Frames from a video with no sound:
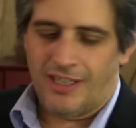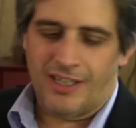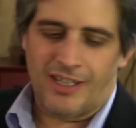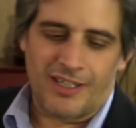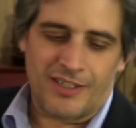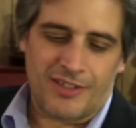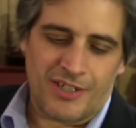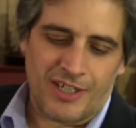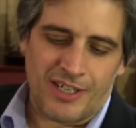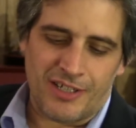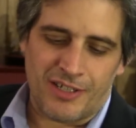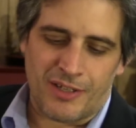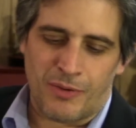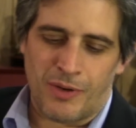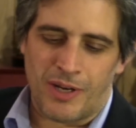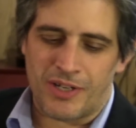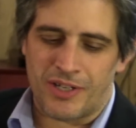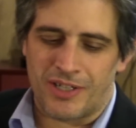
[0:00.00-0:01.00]
Ah, oh, geez. The
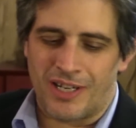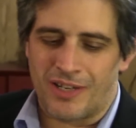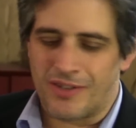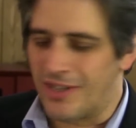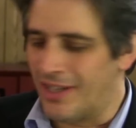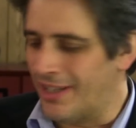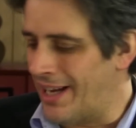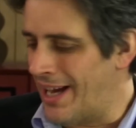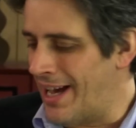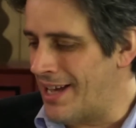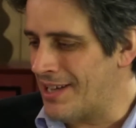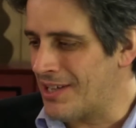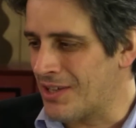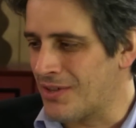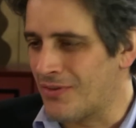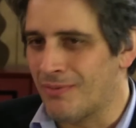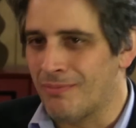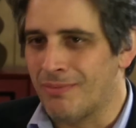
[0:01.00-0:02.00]
question I was going to
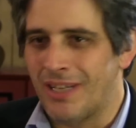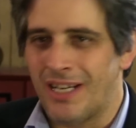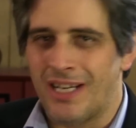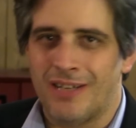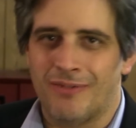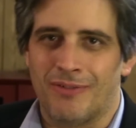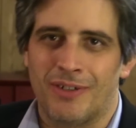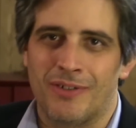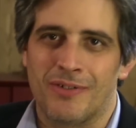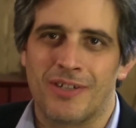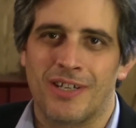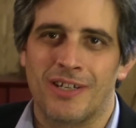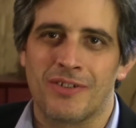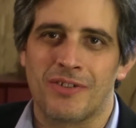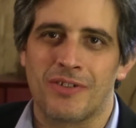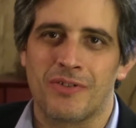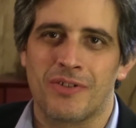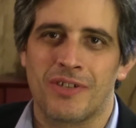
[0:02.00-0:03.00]
ask is from David, who
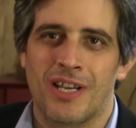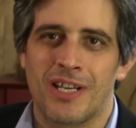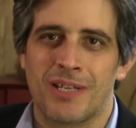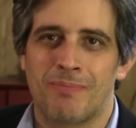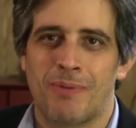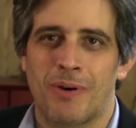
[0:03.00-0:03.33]
sent us those nice